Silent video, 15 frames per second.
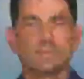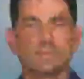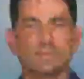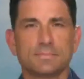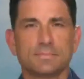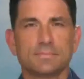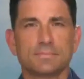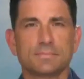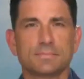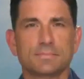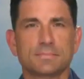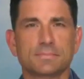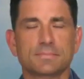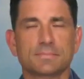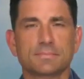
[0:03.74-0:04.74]

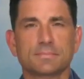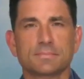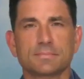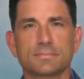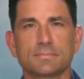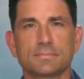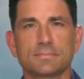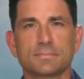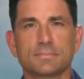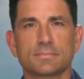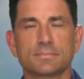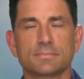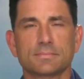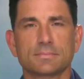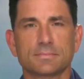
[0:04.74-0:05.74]

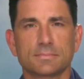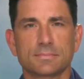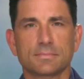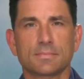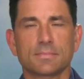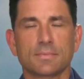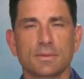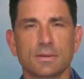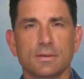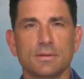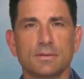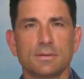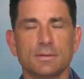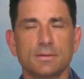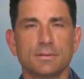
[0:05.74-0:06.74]

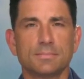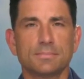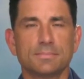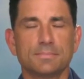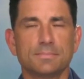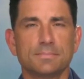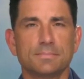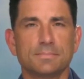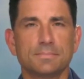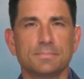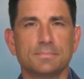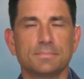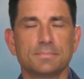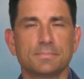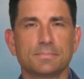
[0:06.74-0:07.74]

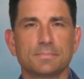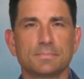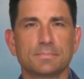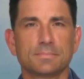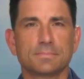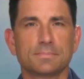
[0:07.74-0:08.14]
No words are spoken by the person on screen.